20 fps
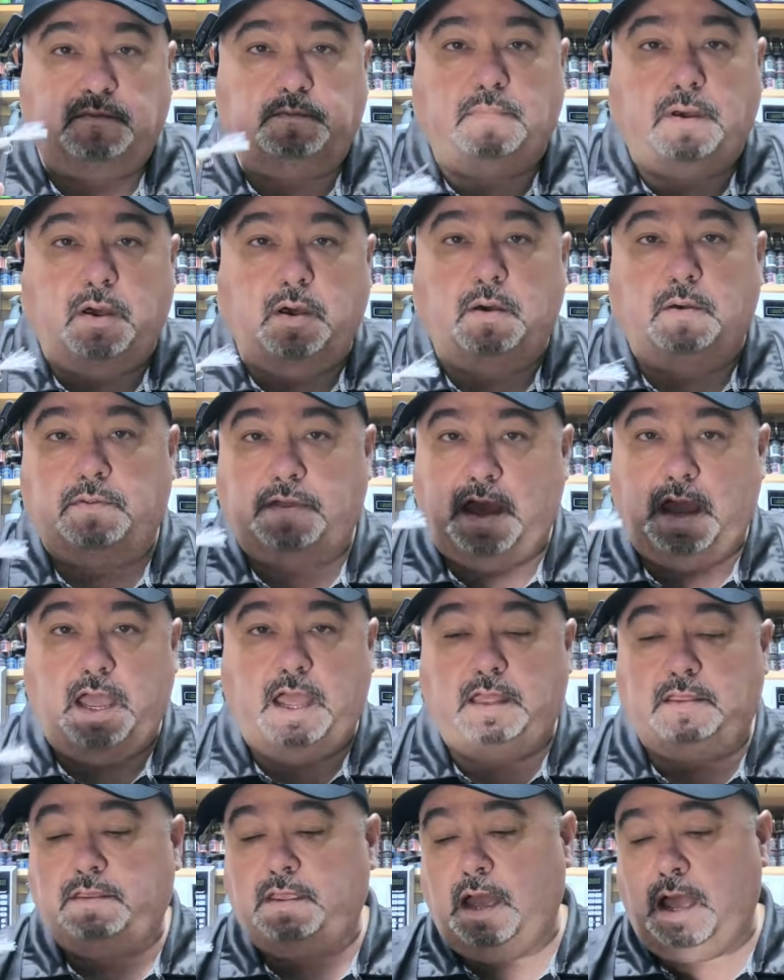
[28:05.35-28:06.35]
both
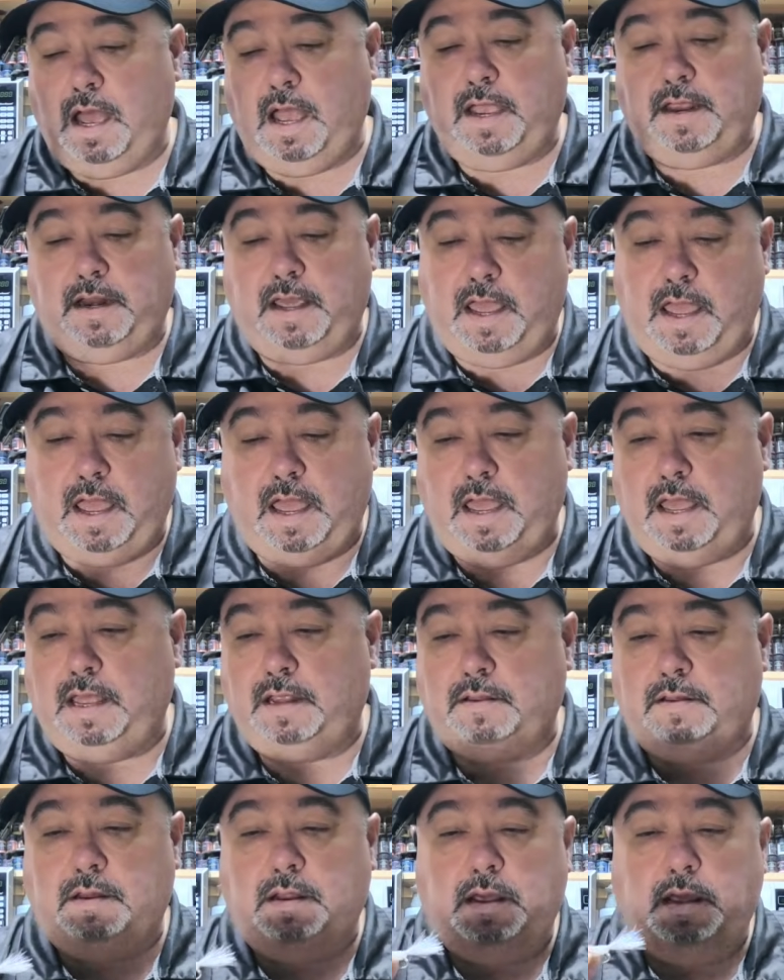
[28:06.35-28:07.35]
hand tied
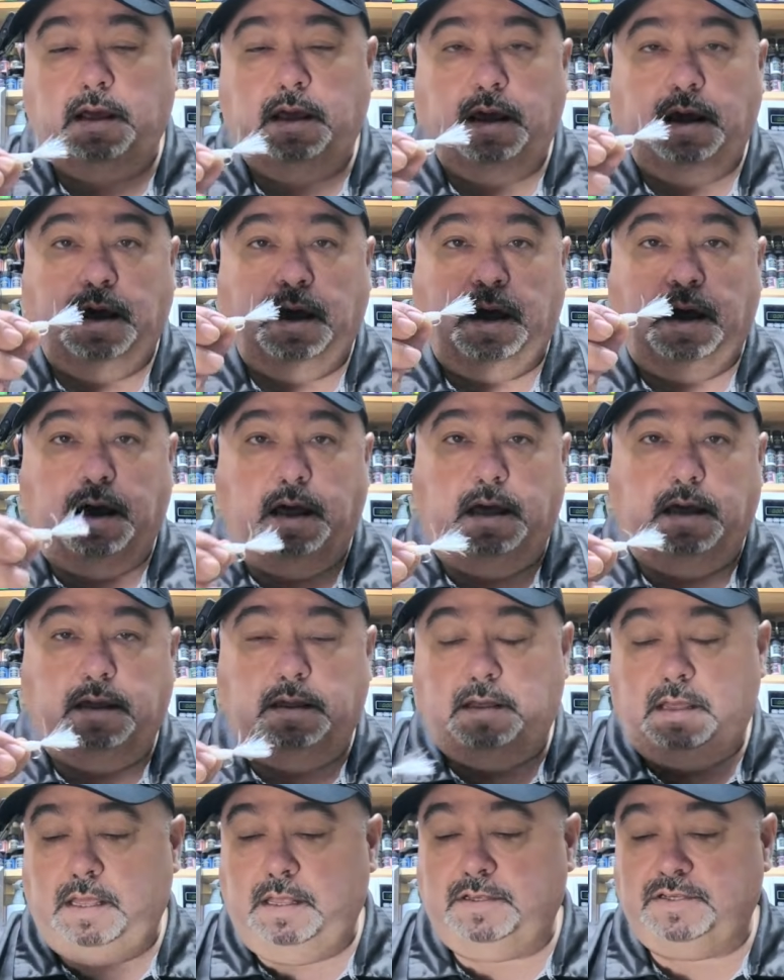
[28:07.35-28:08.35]
and
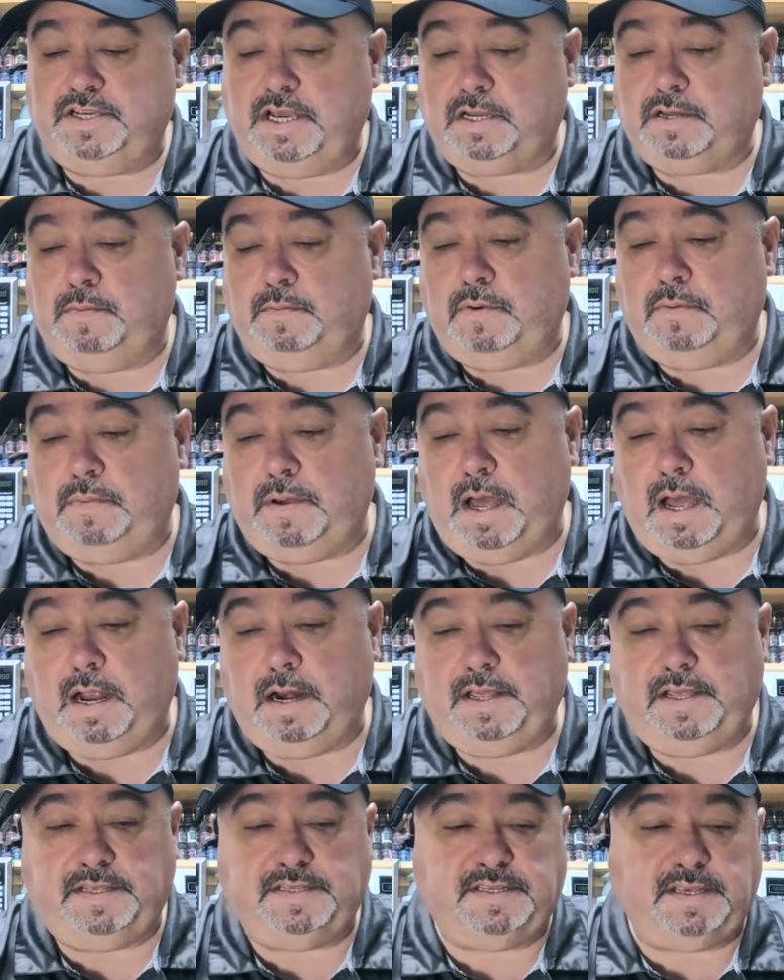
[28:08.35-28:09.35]
injectable
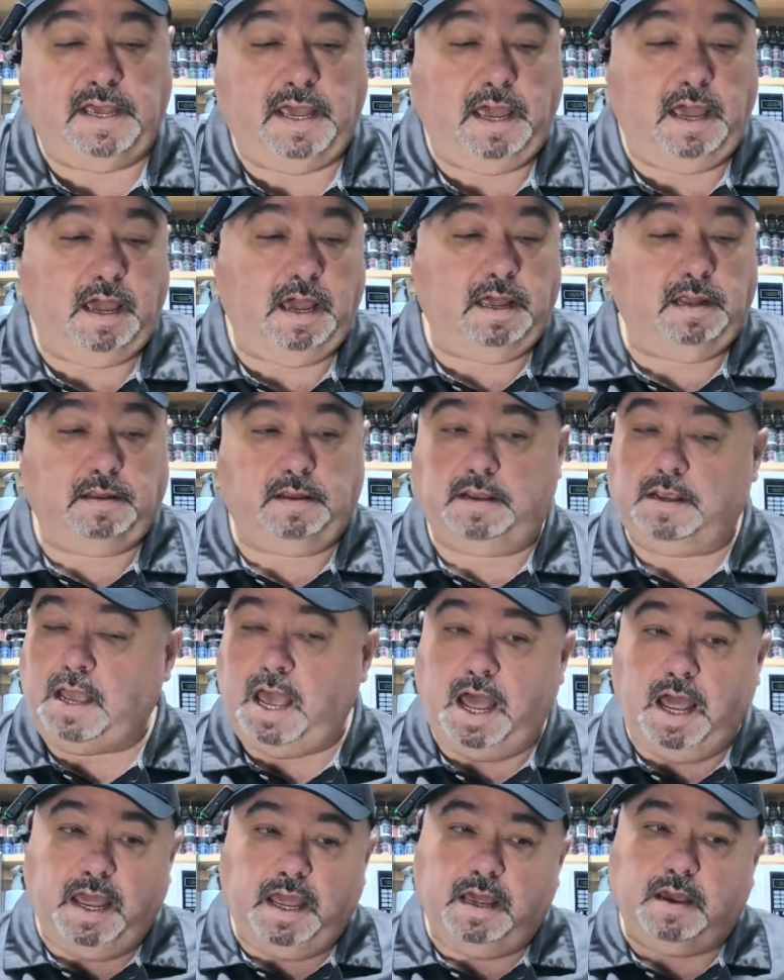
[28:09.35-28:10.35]
bodies, and
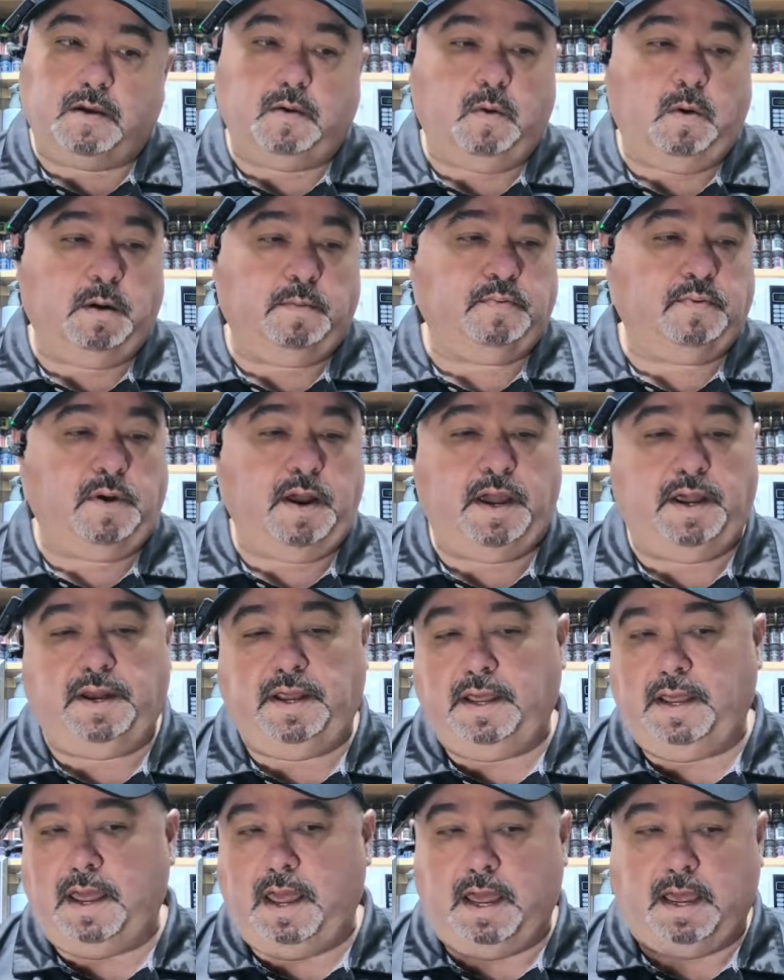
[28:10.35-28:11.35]
kind of incorporate
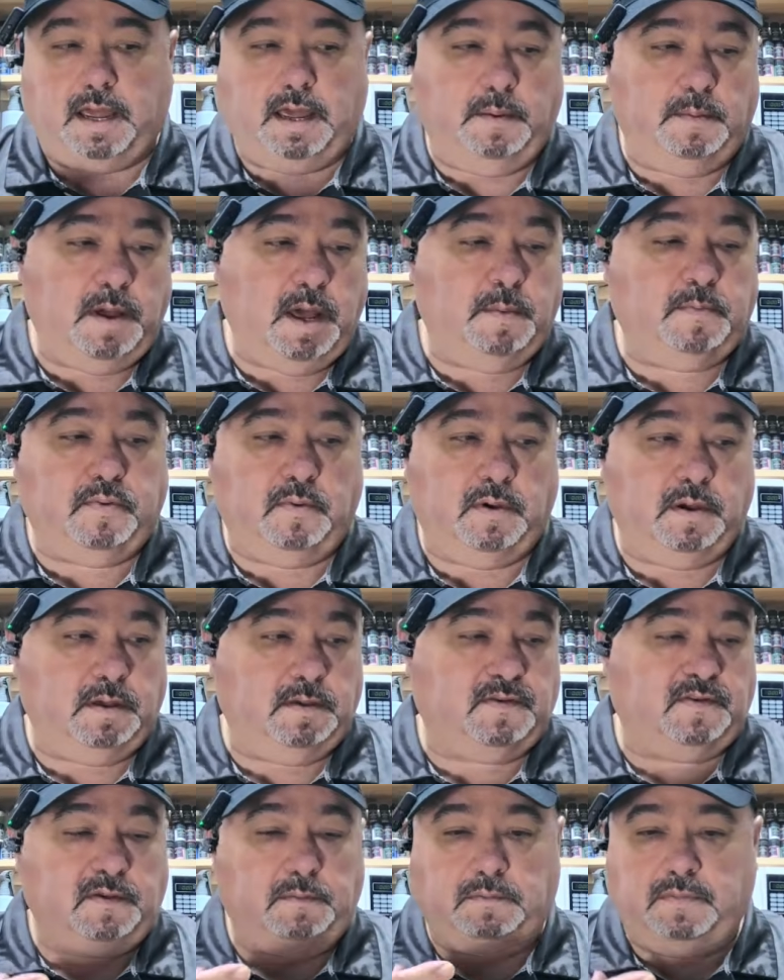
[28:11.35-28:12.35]
it and come up
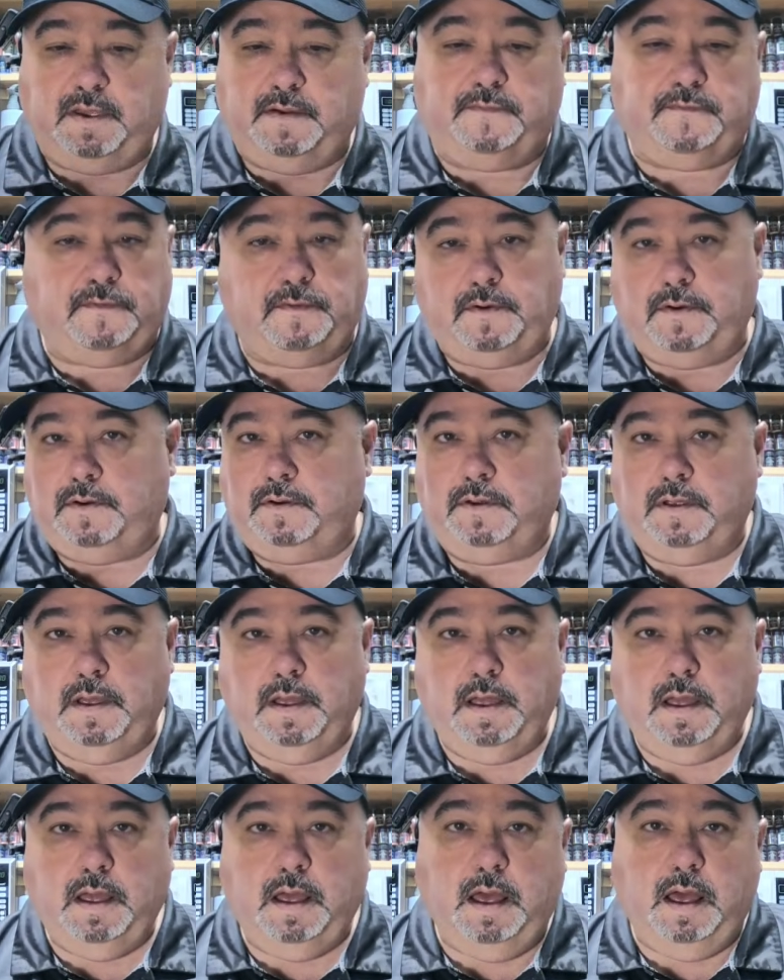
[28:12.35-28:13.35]
with some different
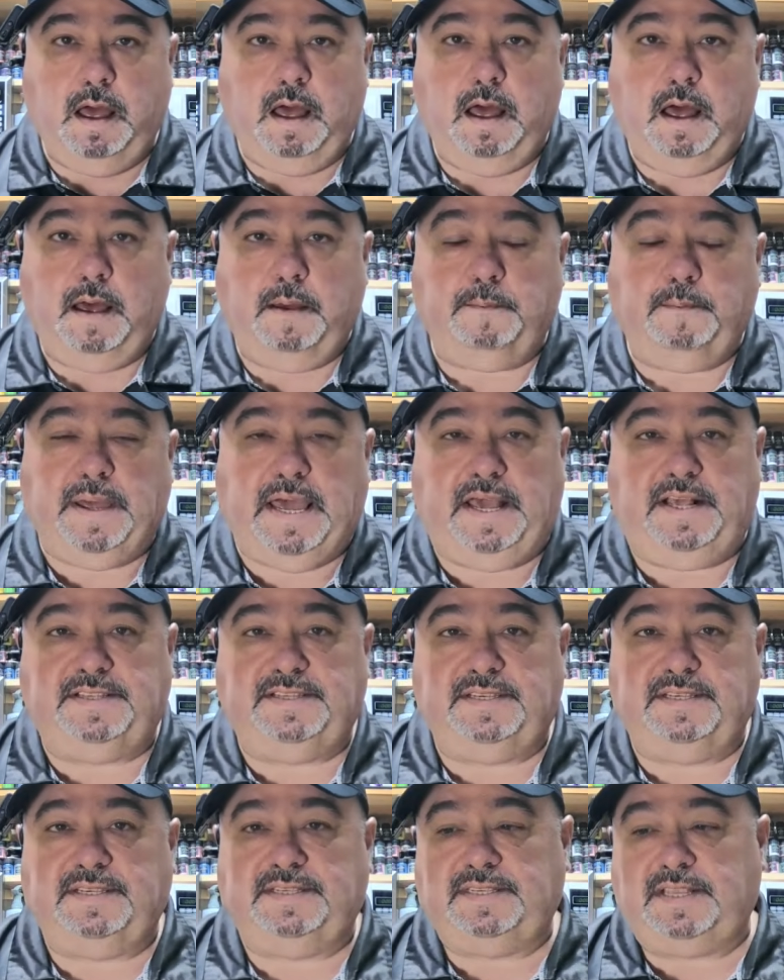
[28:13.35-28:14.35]

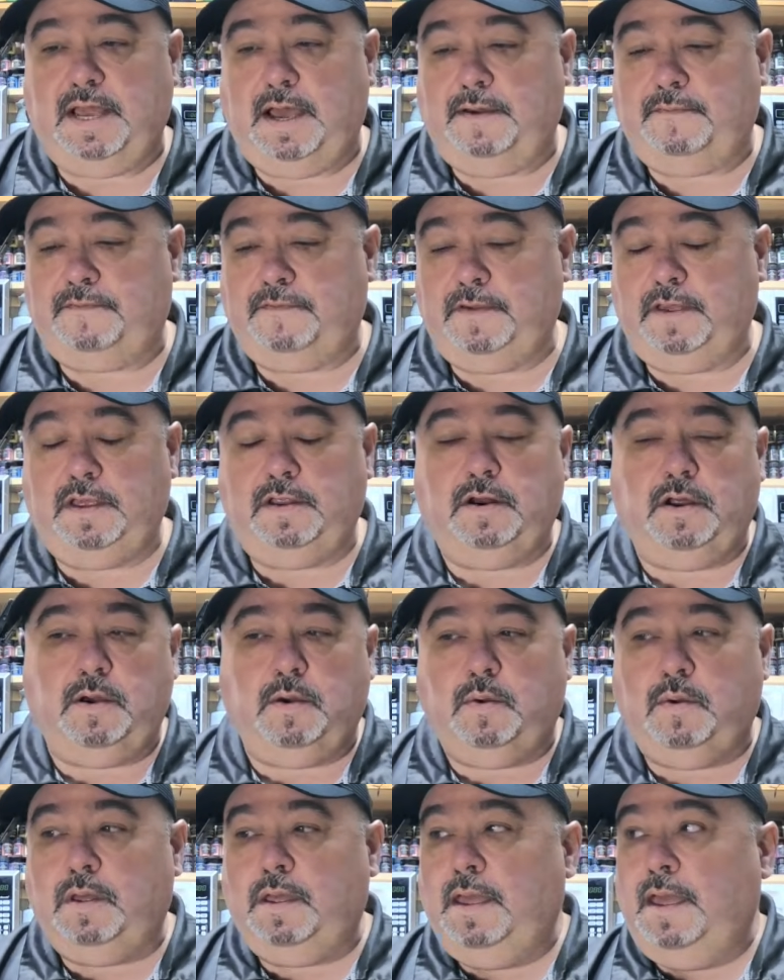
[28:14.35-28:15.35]
baits and stuff. You
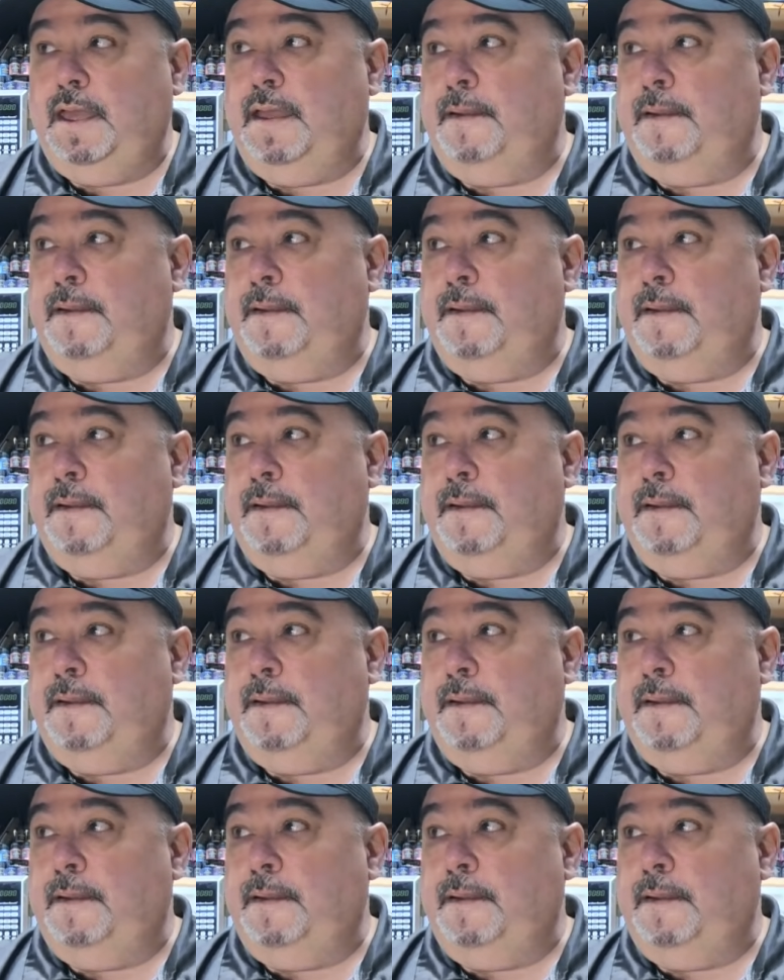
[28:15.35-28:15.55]
know,